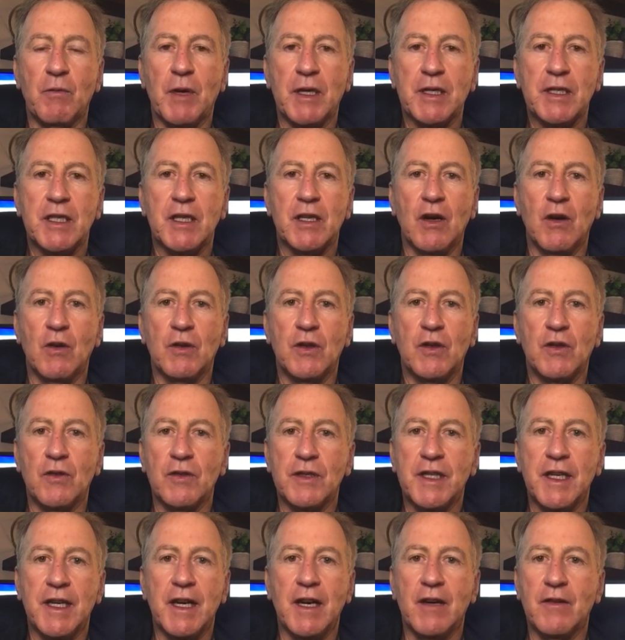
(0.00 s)
months ago at
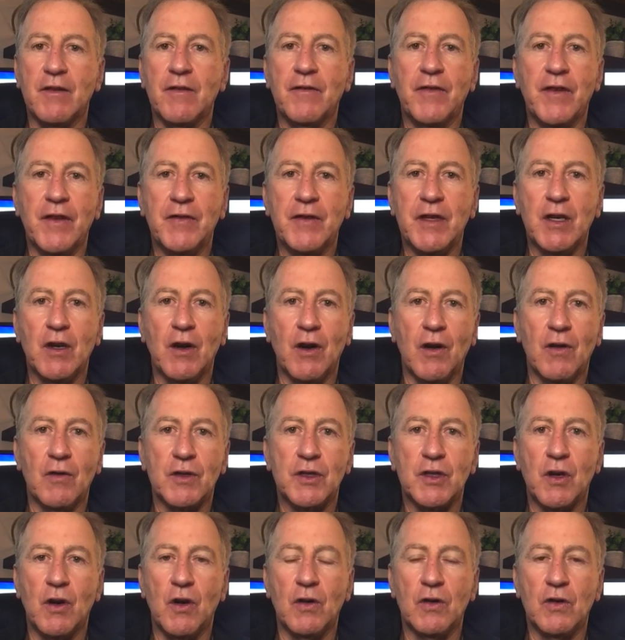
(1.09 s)

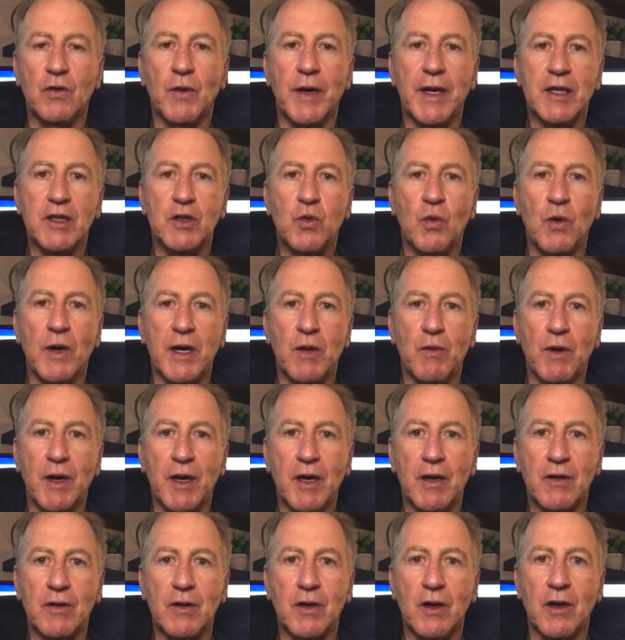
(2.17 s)
$1,350 all the way to
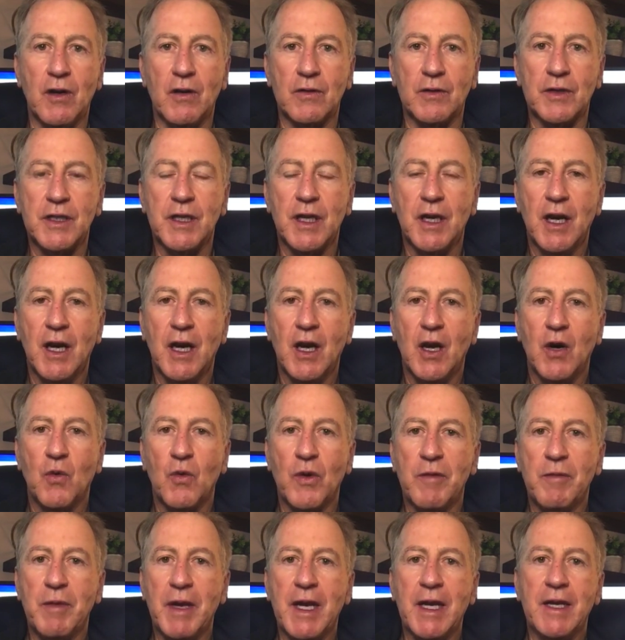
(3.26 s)
$2,100.
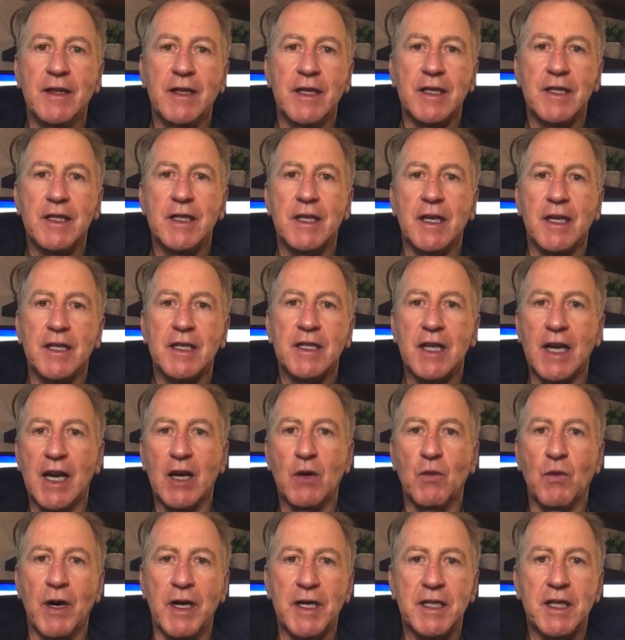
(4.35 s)
We've been in this
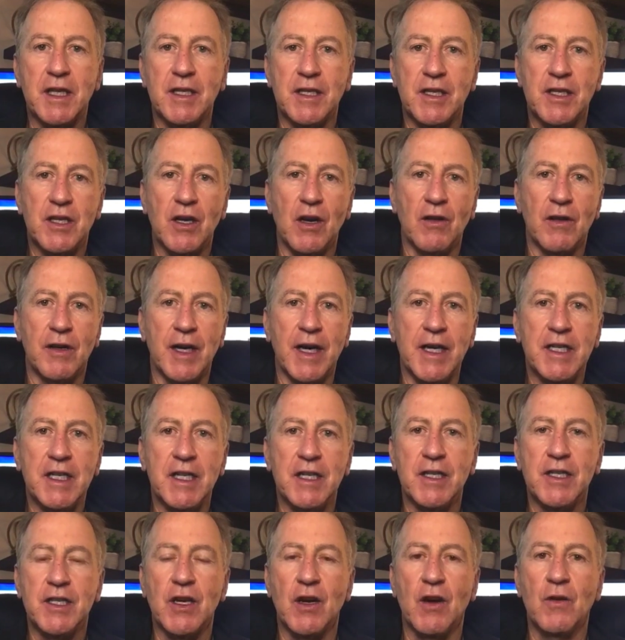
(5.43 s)
sideways
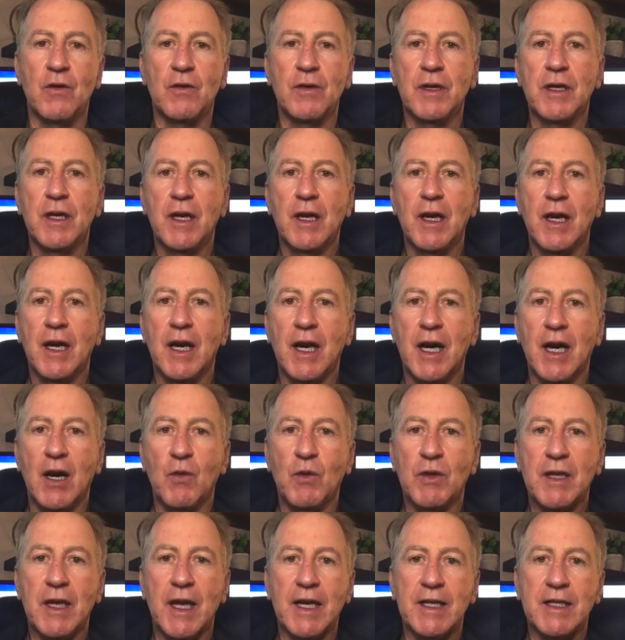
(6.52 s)
consolidation zone
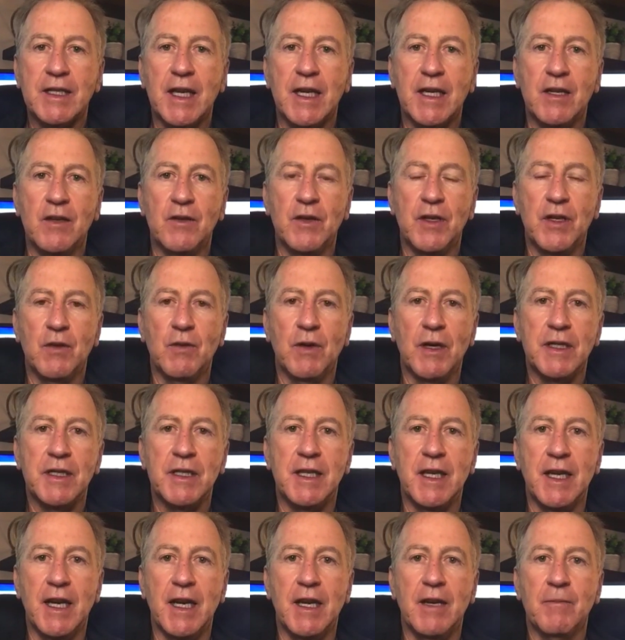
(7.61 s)
with XAU
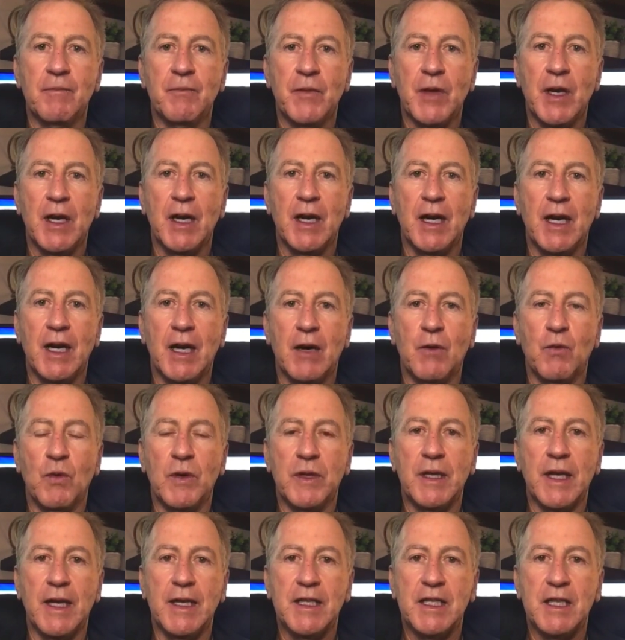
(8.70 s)
USD
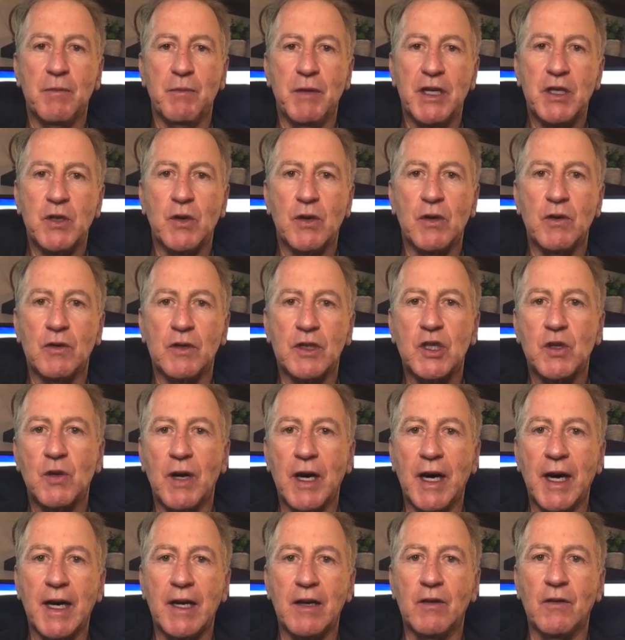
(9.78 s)
with a symmetrical
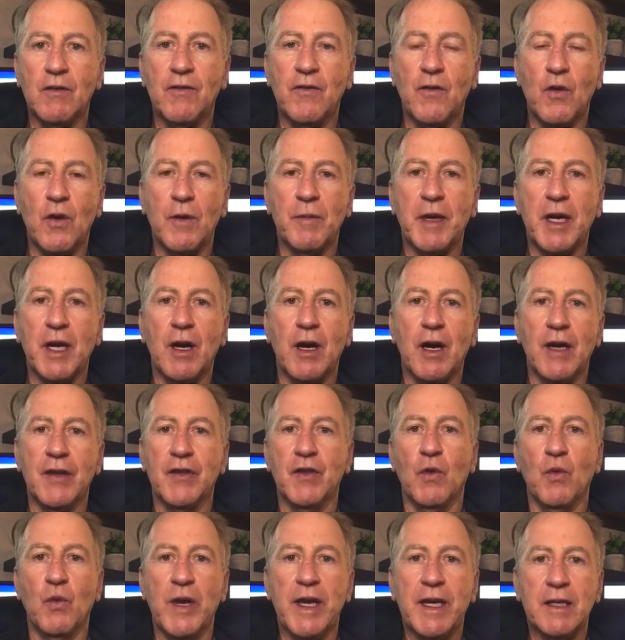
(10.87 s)
triangle forming on
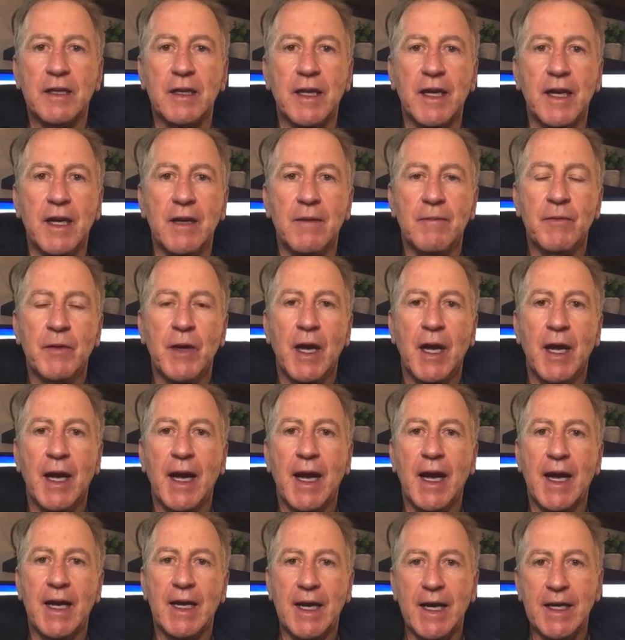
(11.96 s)
the weekly
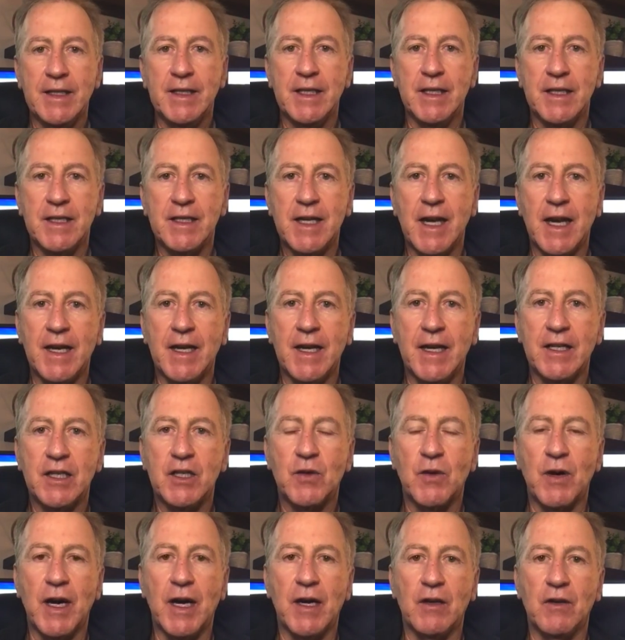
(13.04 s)
and a descending
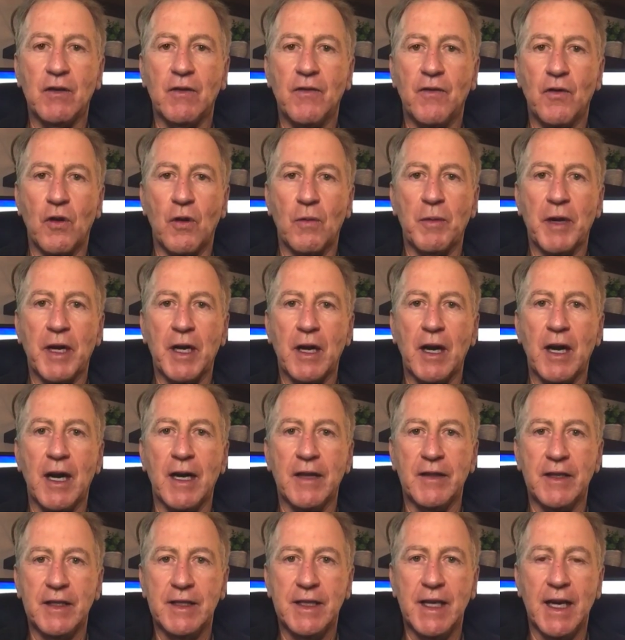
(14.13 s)
triangle forming
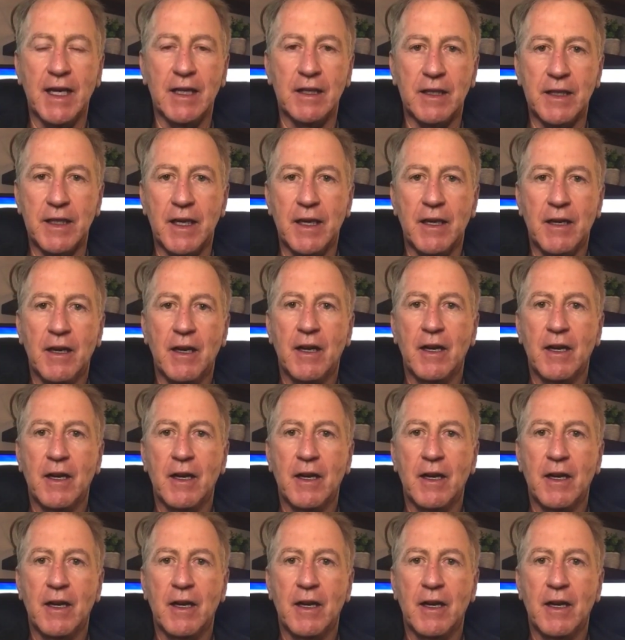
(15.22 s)
on the daily.